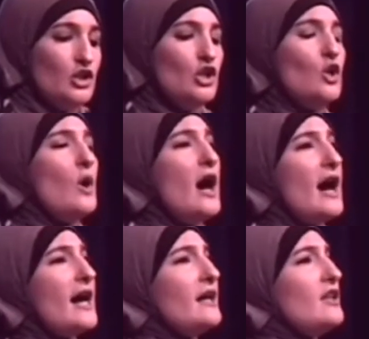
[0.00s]
You
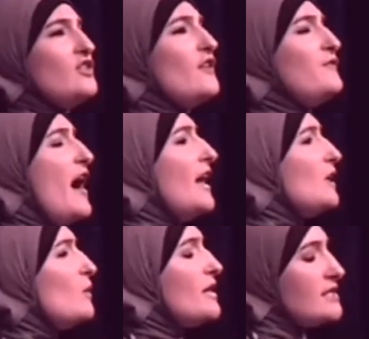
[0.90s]
are the
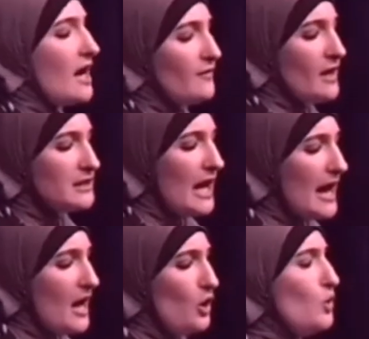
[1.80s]
followers of
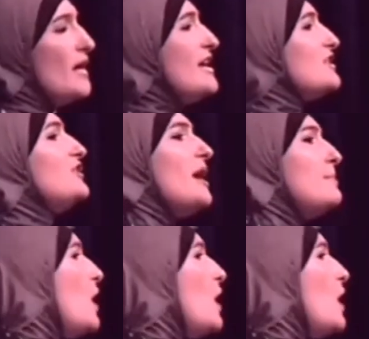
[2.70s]
Allah, who is the